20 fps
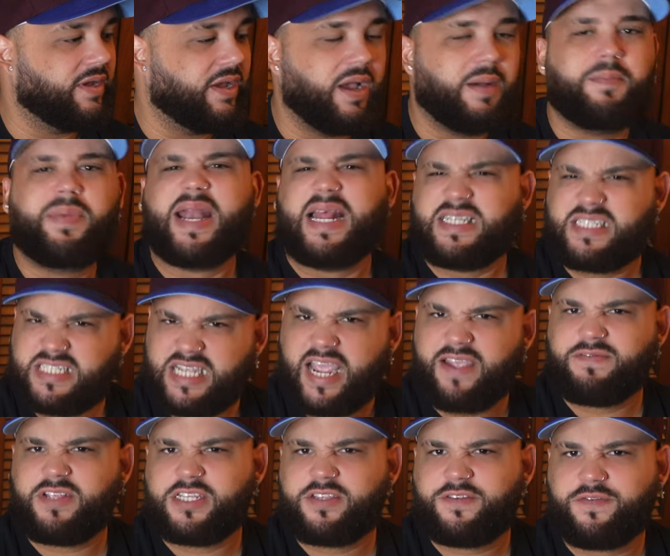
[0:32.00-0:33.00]
but I
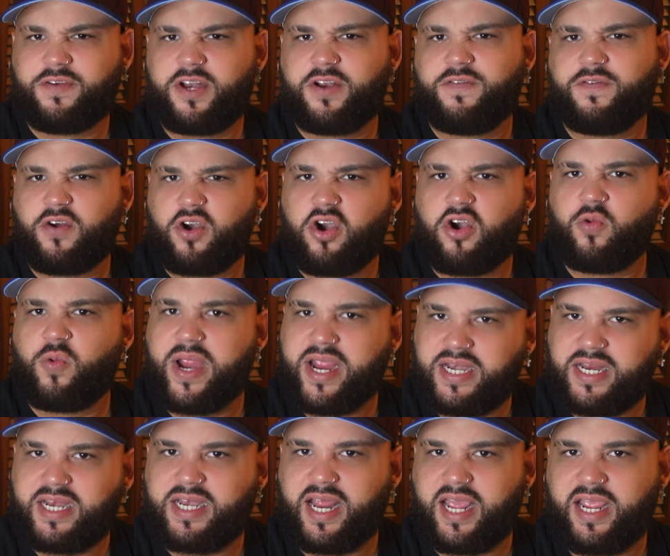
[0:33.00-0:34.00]
saved this fitter for a
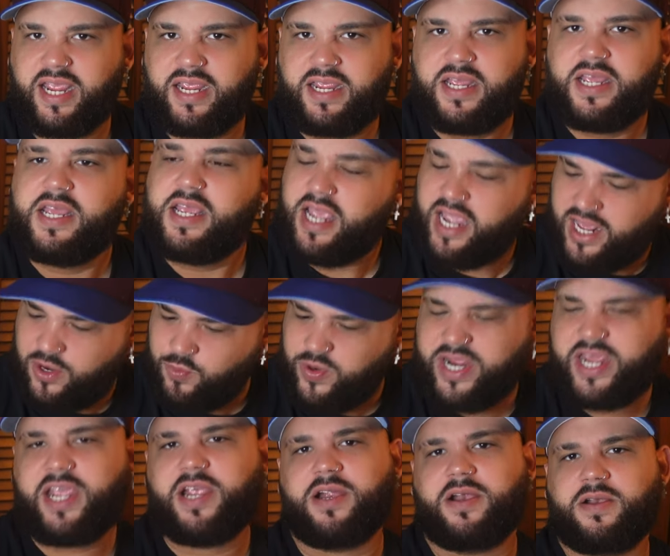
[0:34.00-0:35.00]
rainy day, and we're
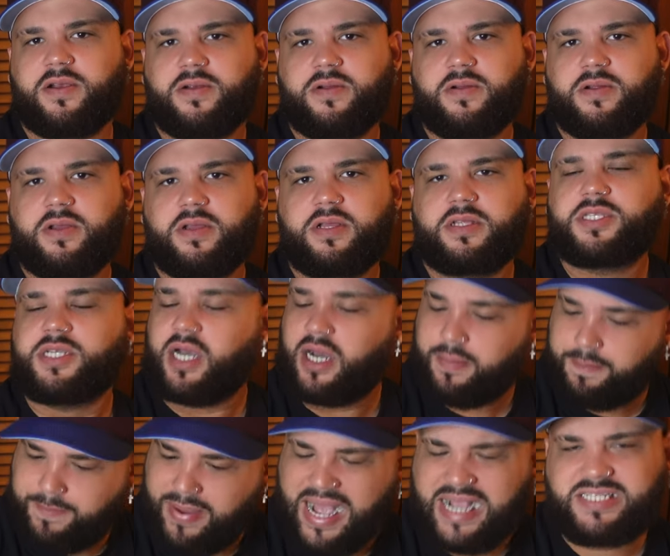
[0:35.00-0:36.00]
here to
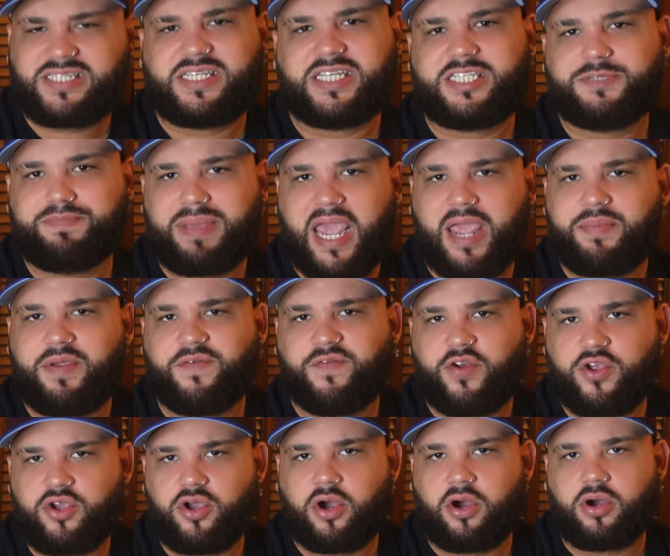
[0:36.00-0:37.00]
unbox this baby for
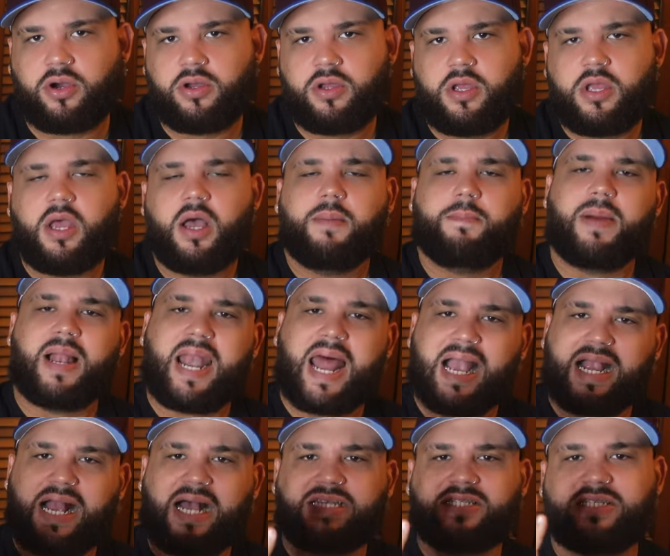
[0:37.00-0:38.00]
y'all. But
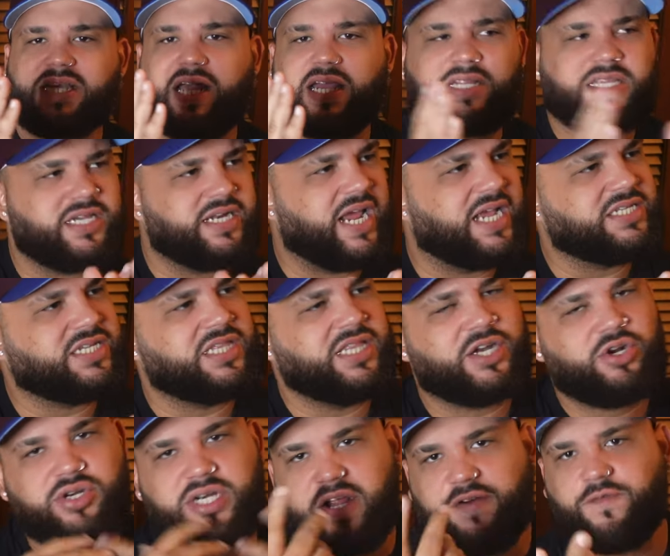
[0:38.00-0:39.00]
like I said, today's a
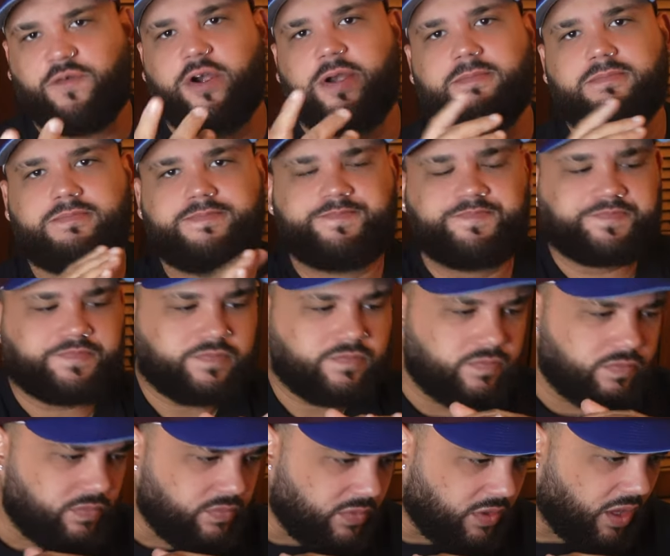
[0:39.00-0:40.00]
little different.
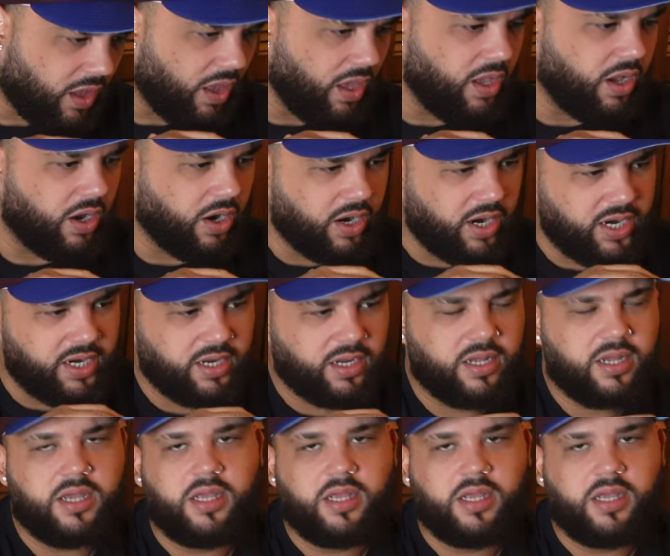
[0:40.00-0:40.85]
All right,